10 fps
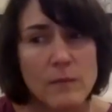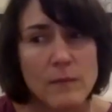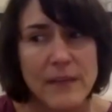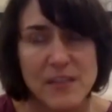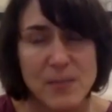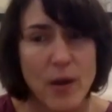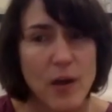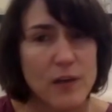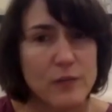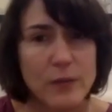that's
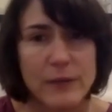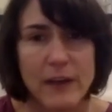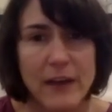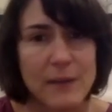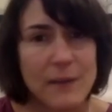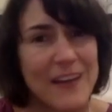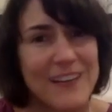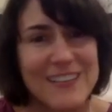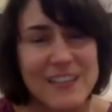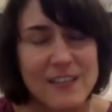part of what we
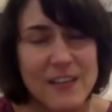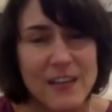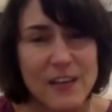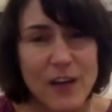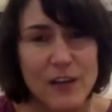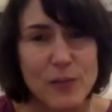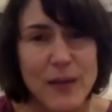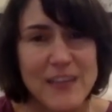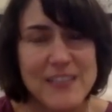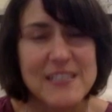recommend in all new
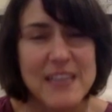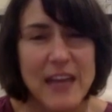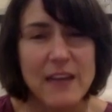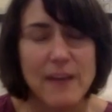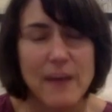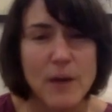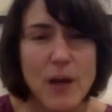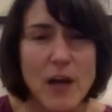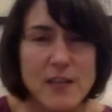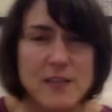pets is getting them
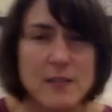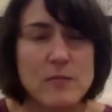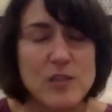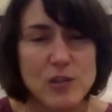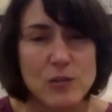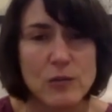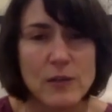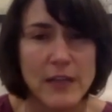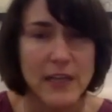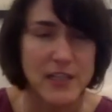accustomed to
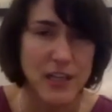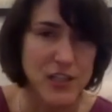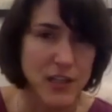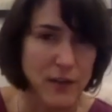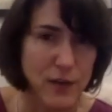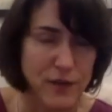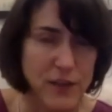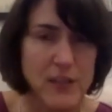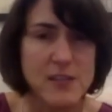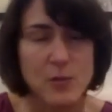touching their
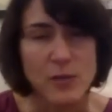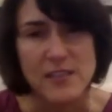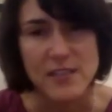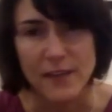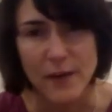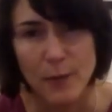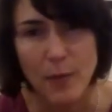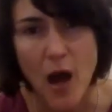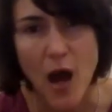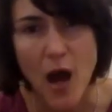feet, squeezing their
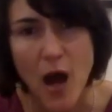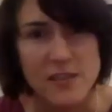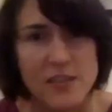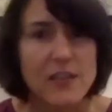paws.